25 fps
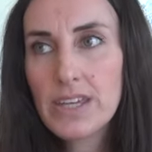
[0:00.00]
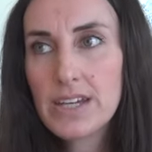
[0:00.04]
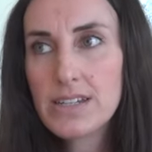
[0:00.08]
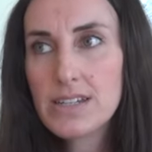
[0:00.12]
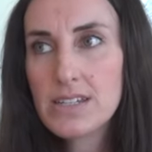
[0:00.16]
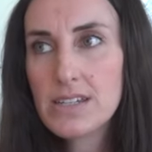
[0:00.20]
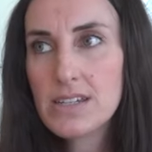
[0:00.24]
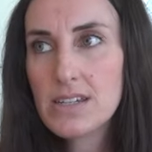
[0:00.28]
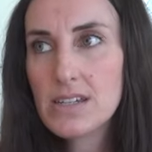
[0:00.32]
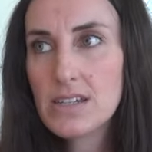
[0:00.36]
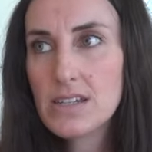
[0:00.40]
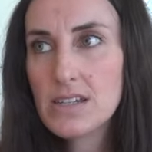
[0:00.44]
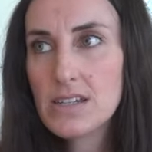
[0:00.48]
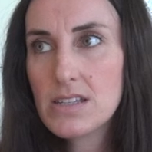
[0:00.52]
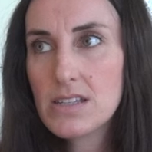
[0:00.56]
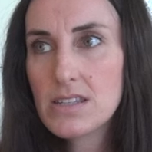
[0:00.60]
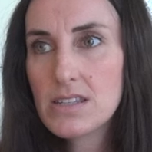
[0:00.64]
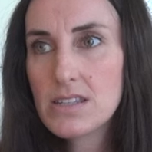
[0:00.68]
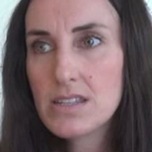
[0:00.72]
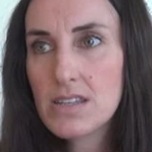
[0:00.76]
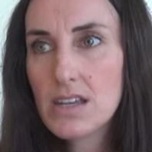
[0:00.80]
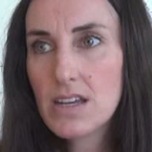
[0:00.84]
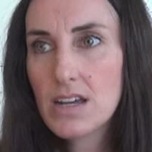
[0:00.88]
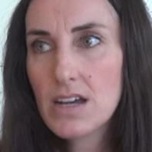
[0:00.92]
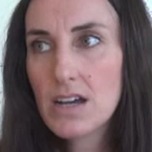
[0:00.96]
that
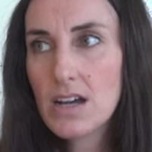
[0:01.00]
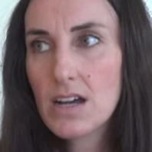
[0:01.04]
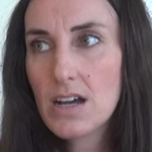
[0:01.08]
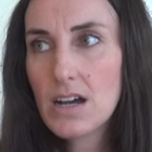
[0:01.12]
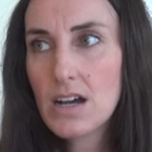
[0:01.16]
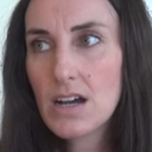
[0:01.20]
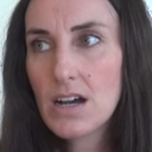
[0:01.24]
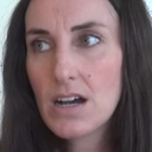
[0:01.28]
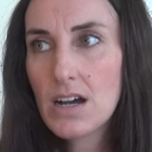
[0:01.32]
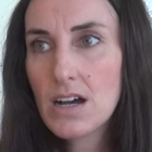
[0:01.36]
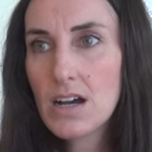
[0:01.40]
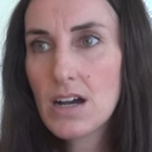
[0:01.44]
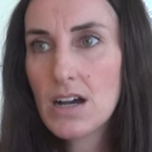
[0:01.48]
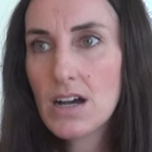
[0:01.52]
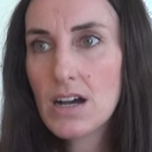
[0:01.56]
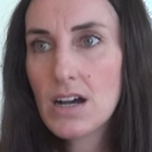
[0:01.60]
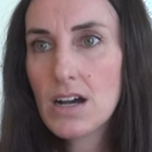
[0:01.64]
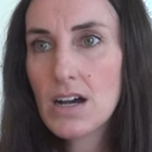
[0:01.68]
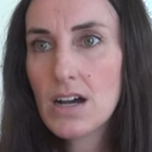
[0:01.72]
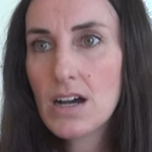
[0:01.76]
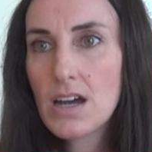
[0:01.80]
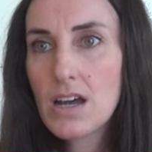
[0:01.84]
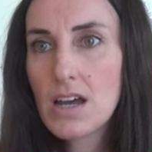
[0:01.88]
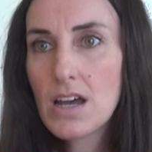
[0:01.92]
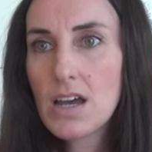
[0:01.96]
is uh,